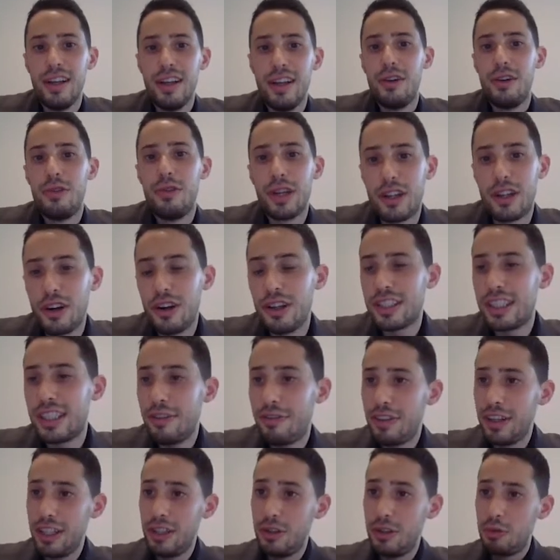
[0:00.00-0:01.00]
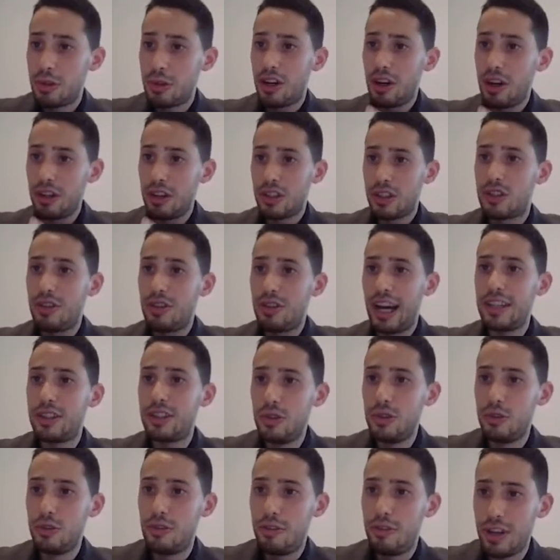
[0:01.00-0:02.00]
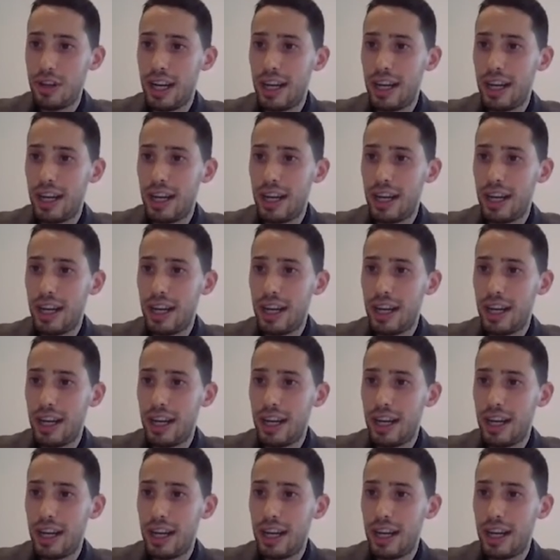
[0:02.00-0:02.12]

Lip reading: recursively, you're going to try to